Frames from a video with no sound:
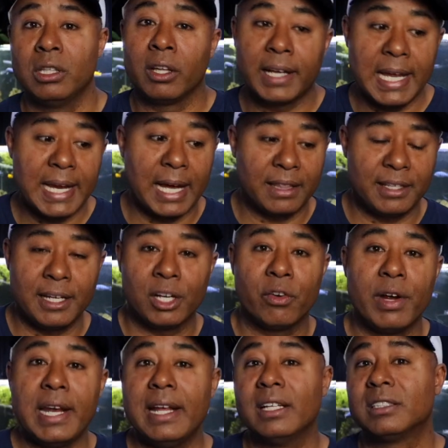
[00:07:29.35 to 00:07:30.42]
looking at the
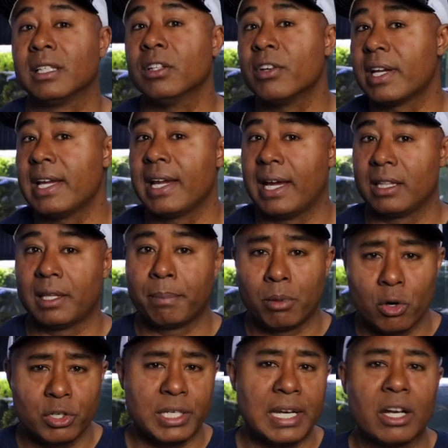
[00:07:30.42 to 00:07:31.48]
ingredients and looking at the
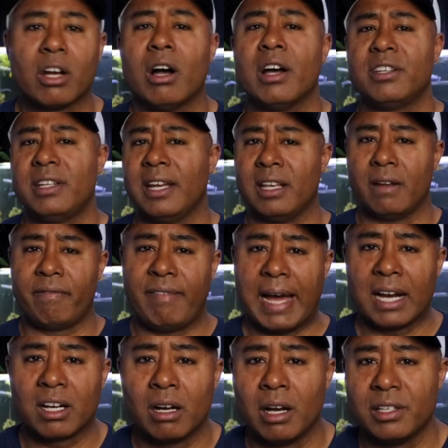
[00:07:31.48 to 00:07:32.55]
protein content and the
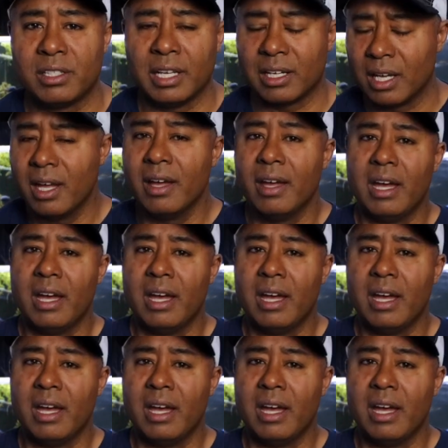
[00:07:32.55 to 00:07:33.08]
fat content,